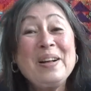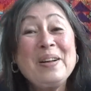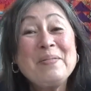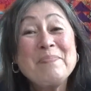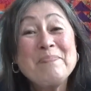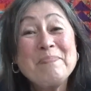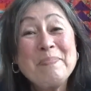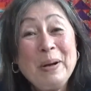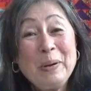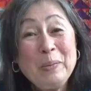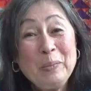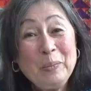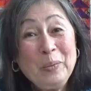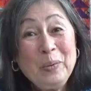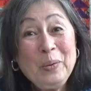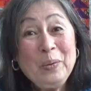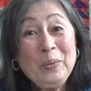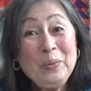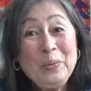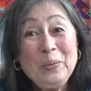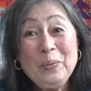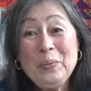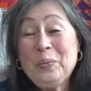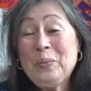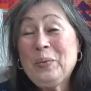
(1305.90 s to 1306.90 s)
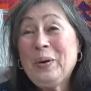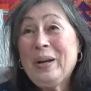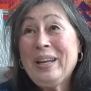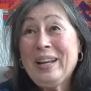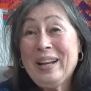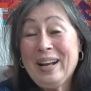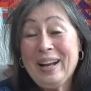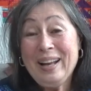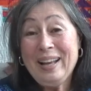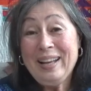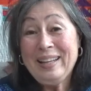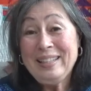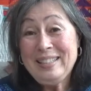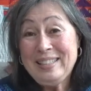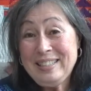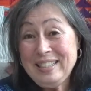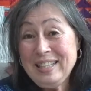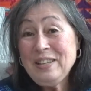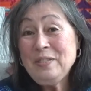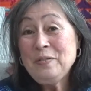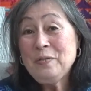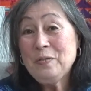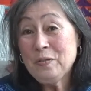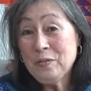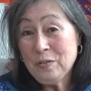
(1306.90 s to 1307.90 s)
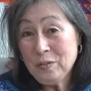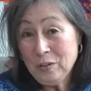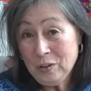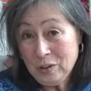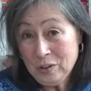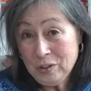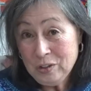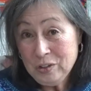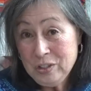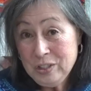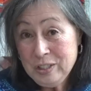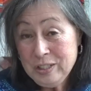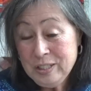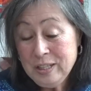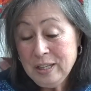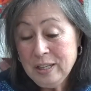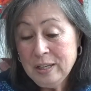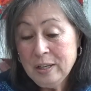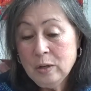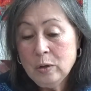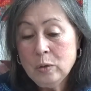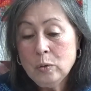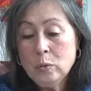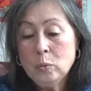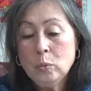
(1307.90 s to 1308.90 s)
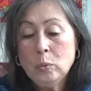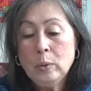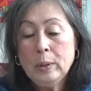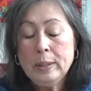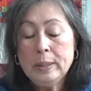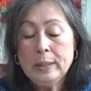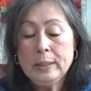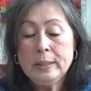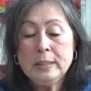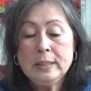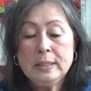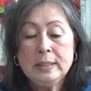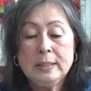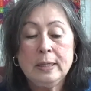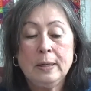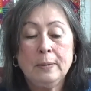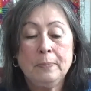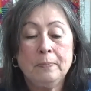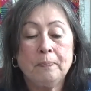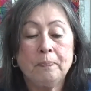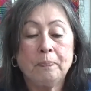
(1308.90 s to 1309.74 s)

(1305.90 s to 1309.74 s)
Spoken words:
But what I did first was,